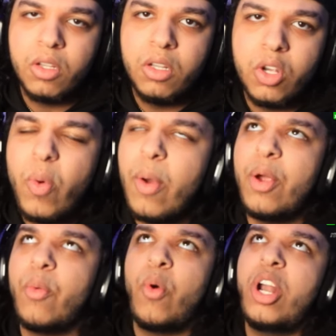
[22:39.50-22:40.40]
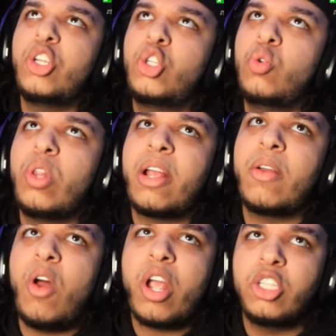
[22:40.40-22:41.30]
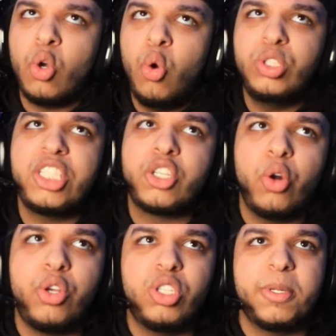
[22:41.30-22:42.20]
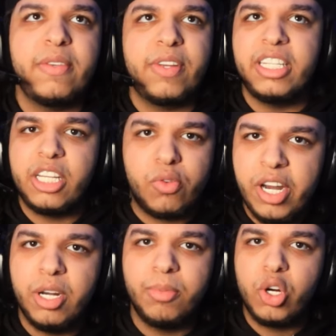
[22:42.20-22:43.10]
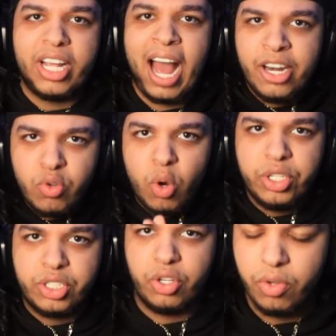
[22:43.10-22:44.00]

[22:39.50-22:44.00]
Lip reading: Wait, where did you, like, okay, so who's this girl to you specifically? Is it a random girl? Like, how do you know this girl?